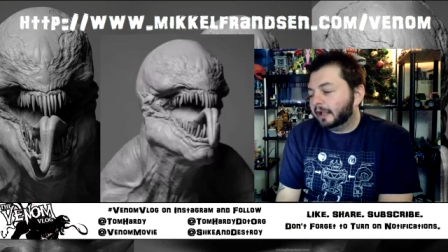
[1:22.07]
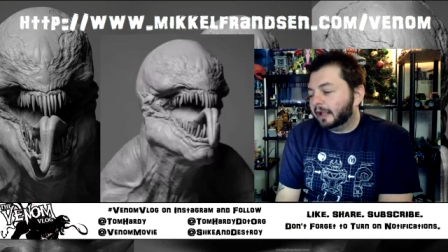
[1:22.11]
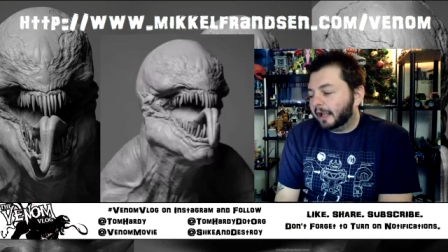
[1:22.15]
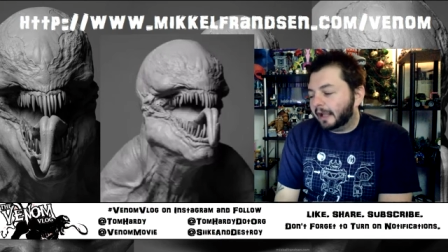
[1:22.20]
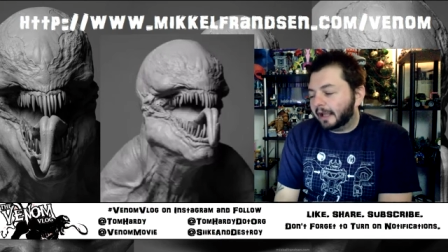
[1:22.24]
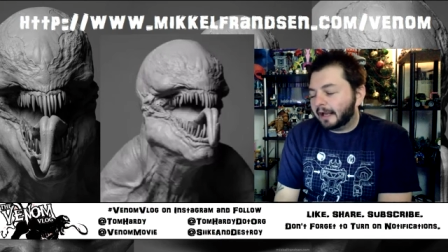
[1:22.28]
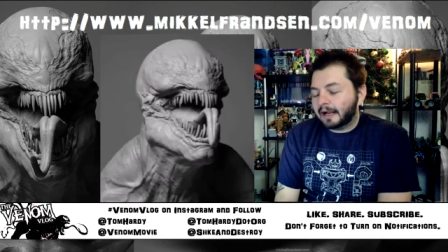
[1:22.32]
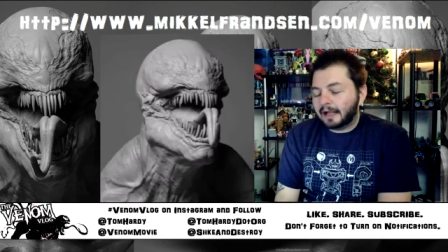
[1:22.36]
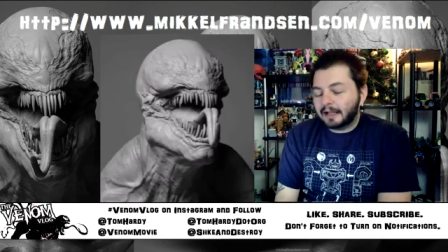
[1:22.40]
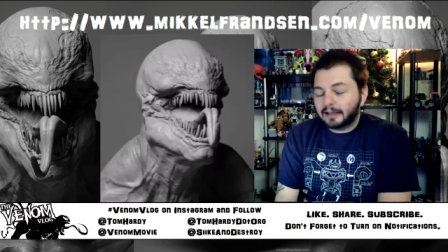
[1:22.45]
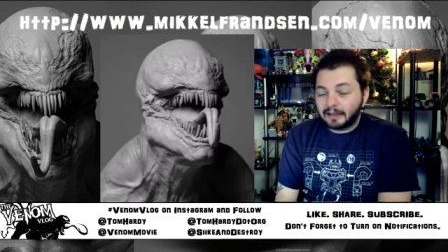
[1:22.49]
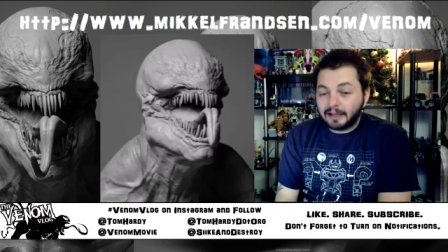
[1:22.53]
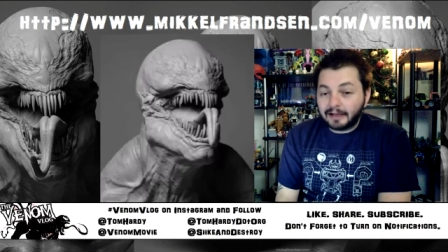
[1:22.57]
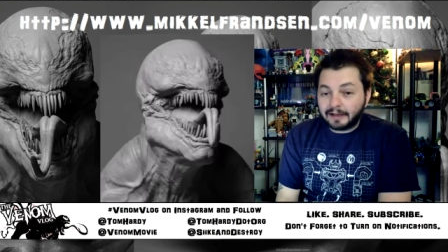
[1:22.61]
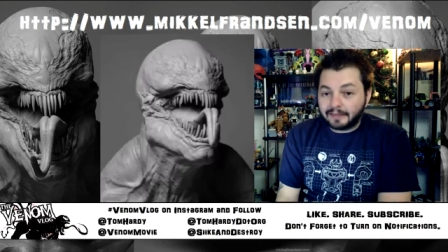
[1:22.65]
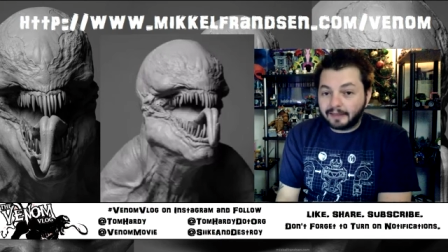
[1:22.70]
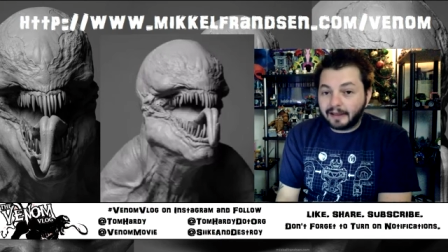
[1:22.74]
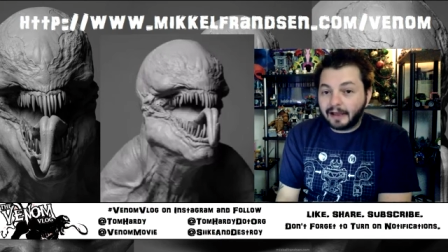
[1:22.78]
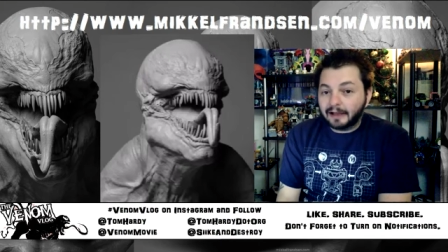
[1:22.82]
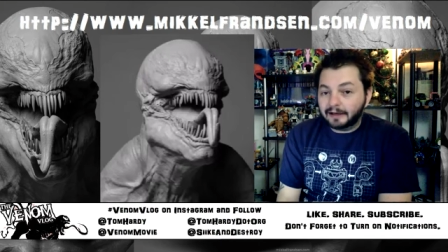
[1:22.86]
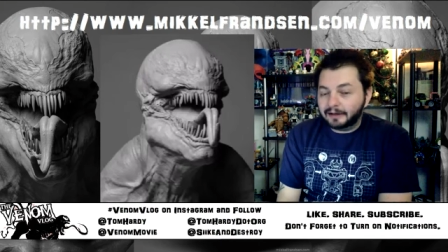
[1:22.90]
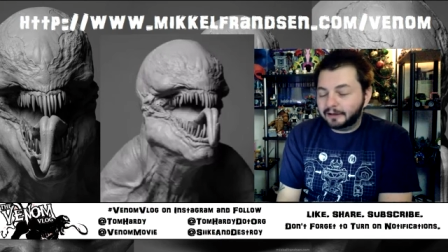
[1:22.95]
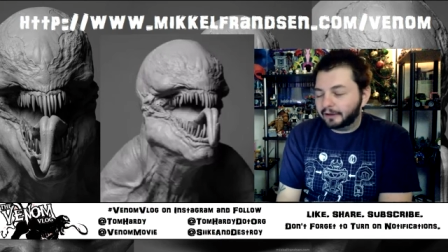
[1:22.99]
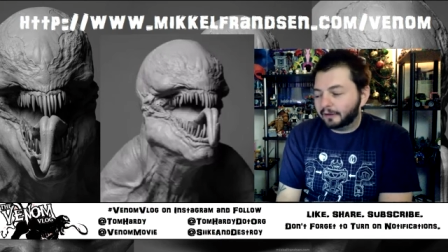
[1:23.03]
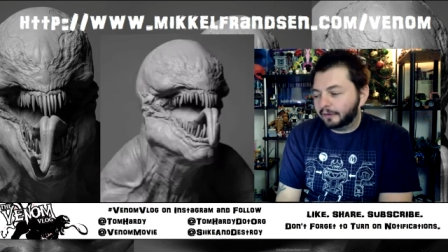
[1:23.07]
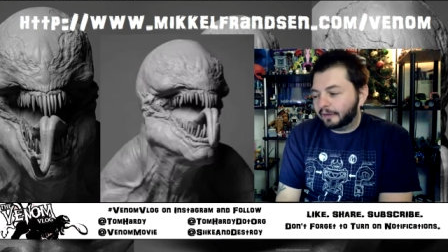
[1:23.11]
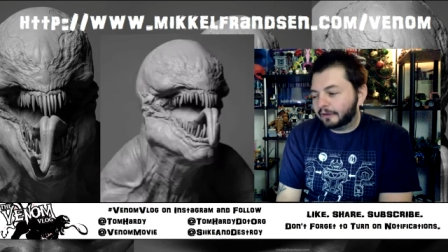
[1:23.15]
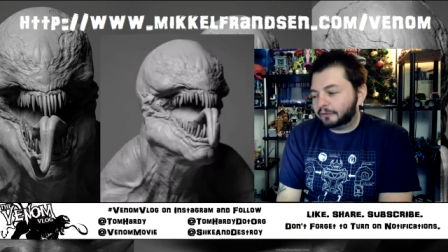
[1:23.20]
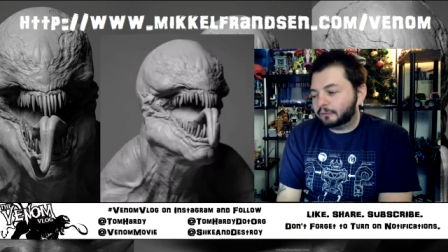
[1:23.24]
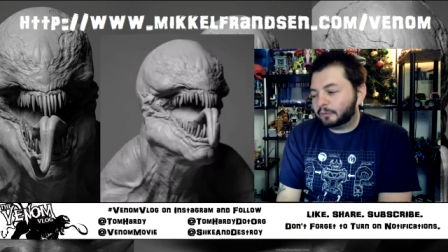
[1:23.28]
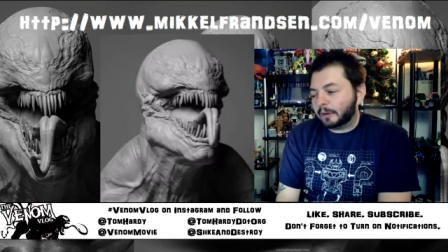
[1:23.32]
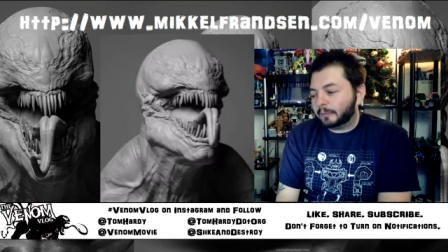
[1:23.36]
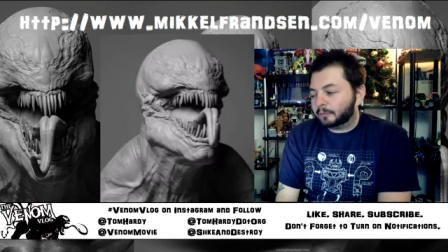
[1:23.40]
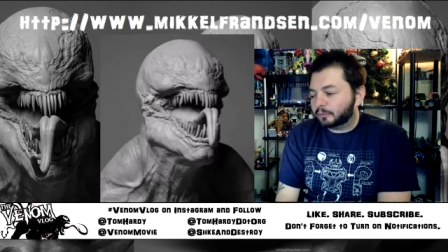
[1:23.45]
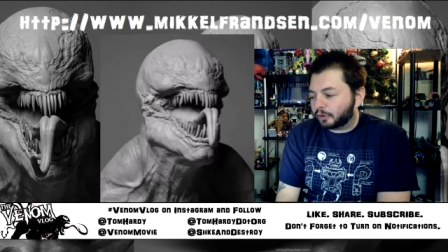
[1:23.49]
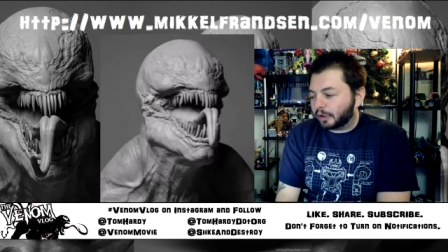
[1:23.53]
and i like that you know that's
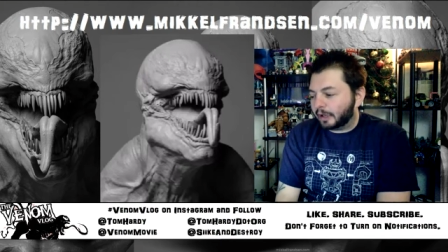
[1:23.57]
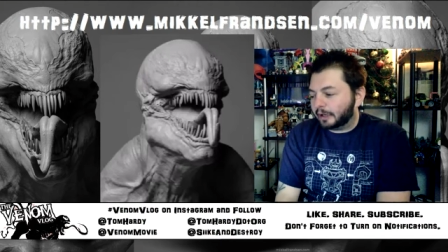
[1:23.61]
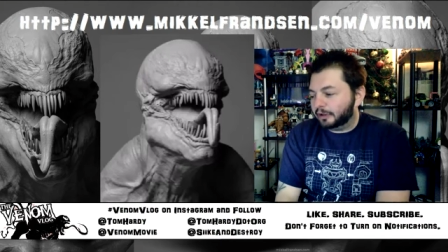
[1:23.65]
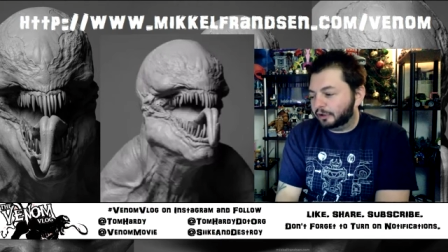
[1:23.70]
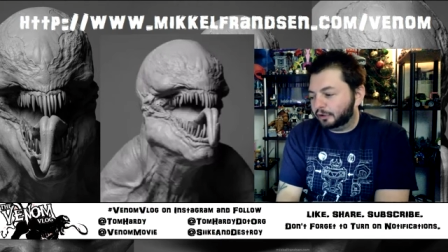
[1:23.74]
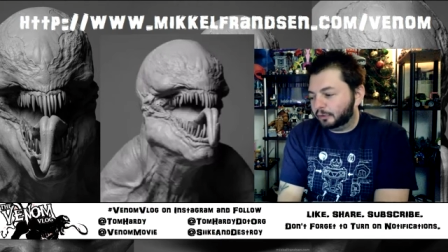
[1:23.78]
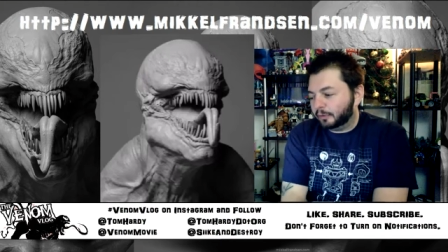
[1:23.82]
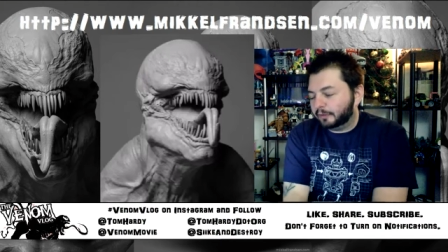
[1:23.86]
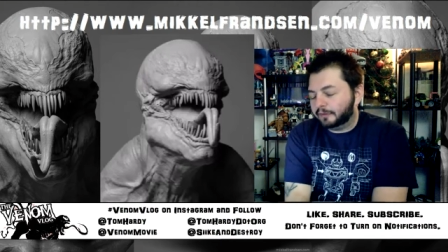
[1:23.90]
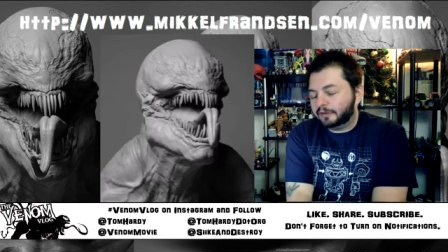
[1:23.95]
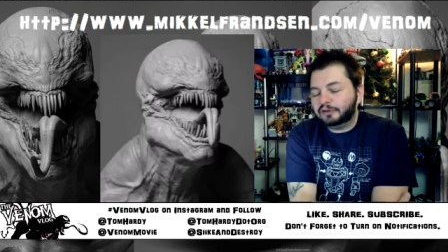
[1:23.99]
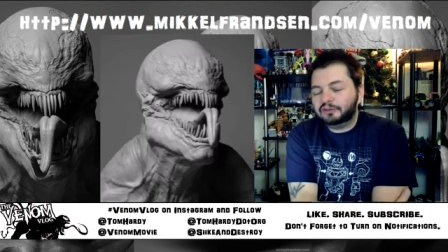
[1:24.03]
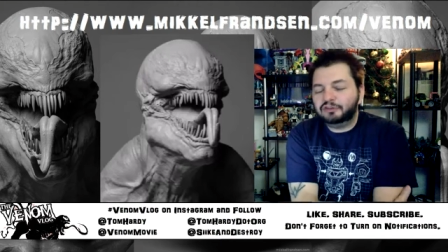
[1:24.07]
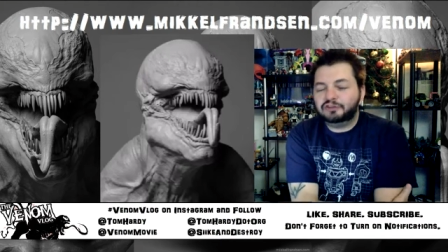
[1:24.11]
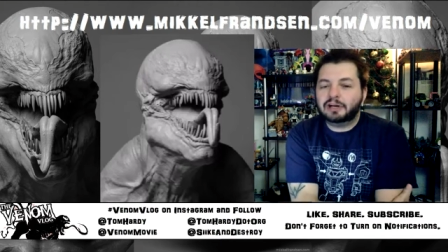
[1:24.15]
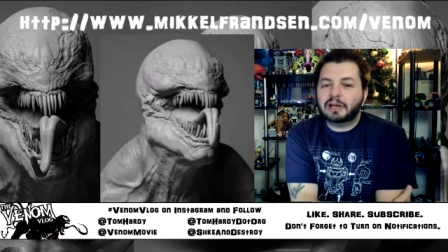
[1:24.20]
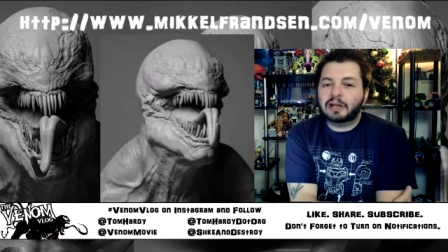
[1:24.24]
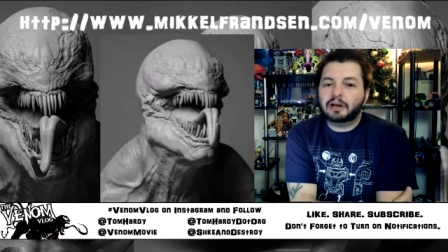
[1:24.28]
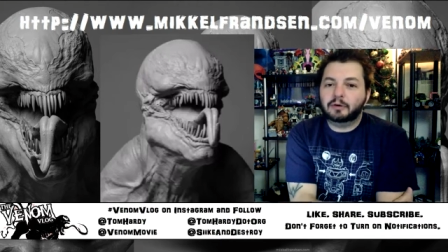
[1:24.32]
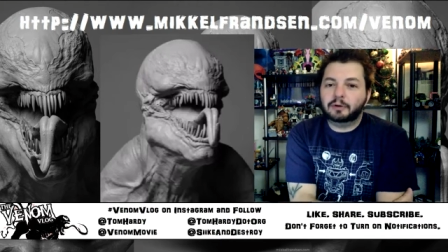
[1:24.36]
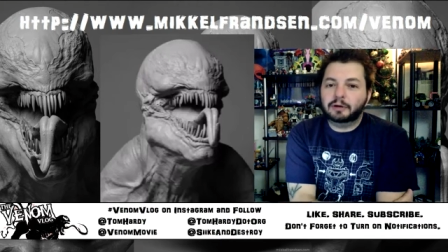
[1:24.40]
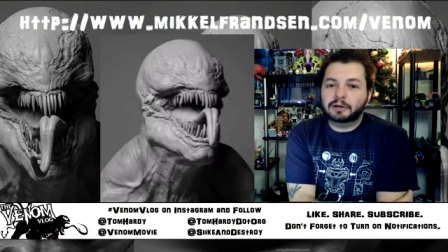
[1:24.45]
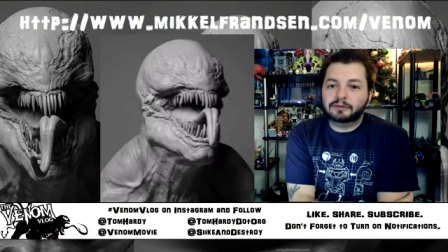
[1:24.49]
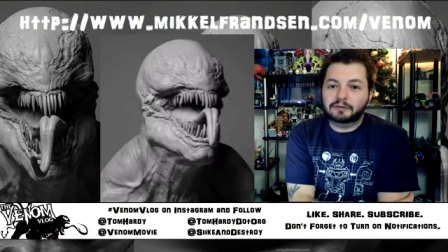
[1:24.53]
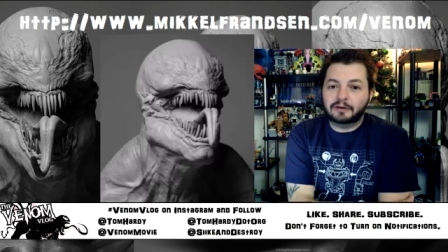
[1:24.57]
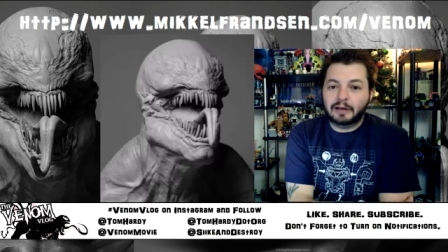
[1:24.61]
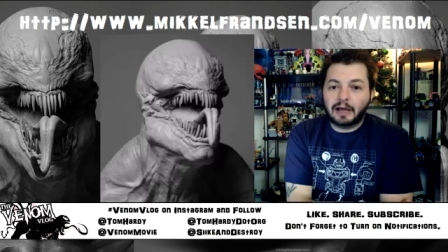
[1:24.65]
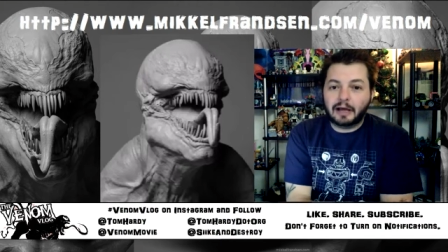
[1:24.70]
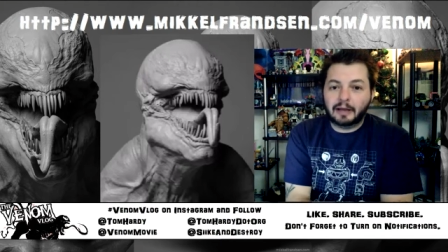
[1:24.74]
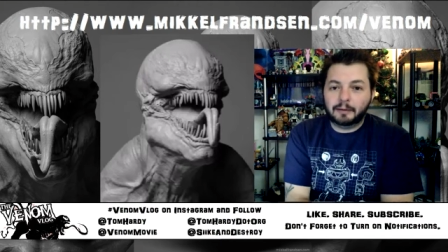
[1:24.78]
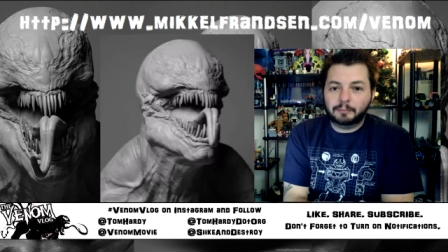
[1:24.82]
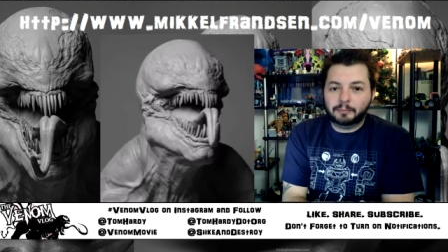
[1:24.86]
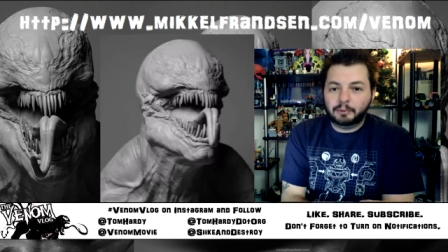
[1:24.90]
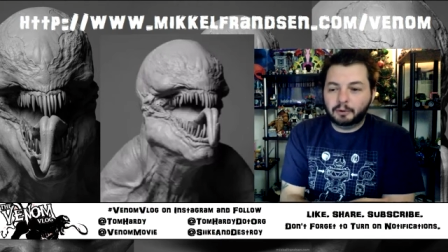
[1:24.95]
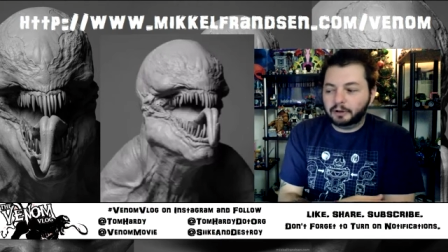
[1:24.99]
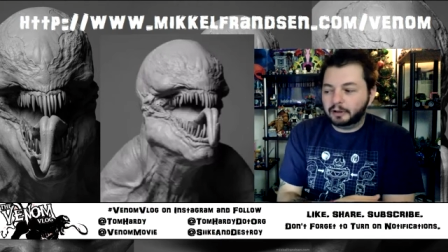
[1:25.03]
what i'm trying to do on this channel is
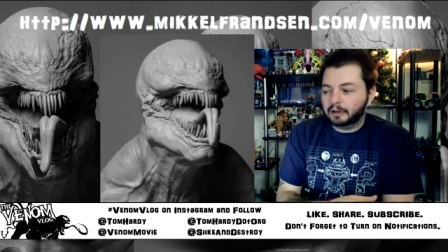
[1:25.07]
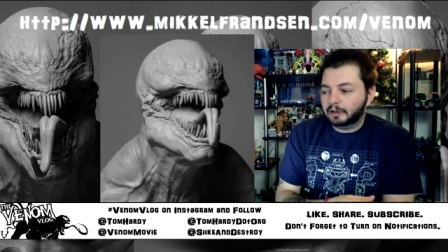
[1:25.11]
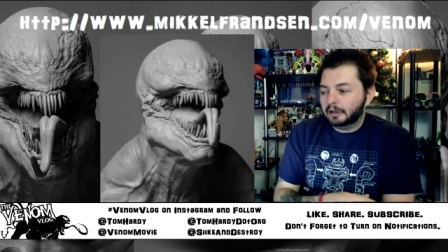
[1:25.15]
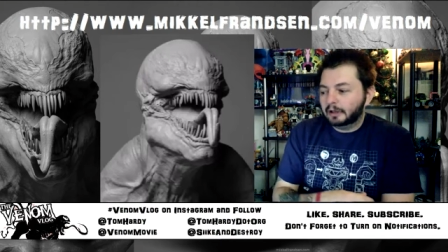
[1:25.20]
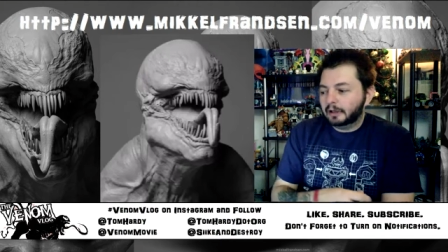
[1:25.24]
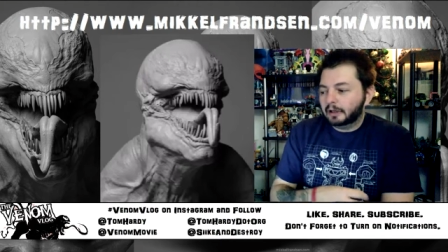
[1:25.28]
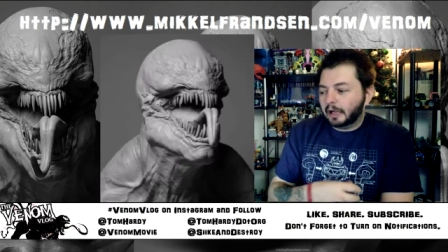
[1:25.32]
not put